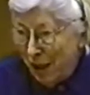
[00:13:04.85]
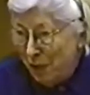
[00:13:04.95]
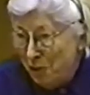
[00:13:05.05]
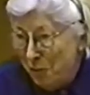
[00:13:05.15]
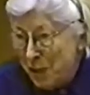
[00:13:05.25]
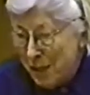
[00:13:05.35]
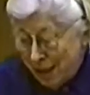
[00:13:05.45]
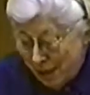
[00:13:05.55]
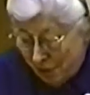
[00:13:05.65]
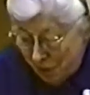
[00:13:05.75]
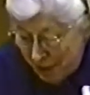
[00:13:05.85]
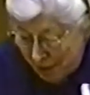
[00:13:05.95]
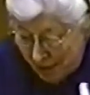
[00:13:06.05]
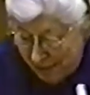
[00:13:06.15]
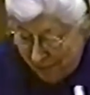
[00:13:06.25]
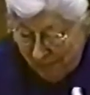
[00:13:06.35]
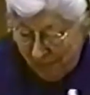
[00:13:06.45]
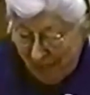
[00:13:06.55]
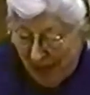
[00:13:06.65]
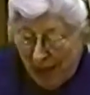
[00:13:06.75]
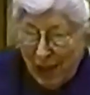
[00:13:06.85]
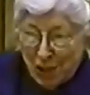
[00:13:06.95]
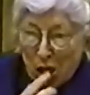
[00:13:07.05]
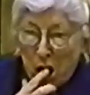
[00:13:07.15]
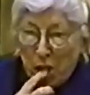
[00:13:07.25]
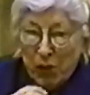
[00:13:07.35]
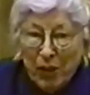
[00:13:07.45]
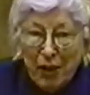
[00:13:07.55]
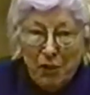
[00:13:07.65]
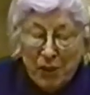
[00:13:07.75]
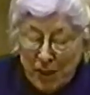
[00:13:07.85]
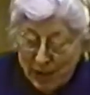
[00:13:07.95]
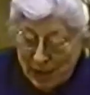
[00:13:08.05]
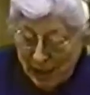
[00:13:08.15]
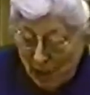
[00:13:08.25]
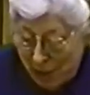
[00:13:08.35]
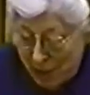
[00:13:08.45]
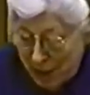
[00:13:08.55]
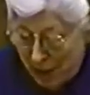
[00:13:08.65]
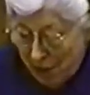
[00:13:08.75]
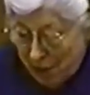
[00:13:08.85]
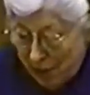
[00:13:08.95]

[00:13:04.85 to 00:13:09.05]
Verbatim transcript: thing I could do was take another test. So I took another test and I went to the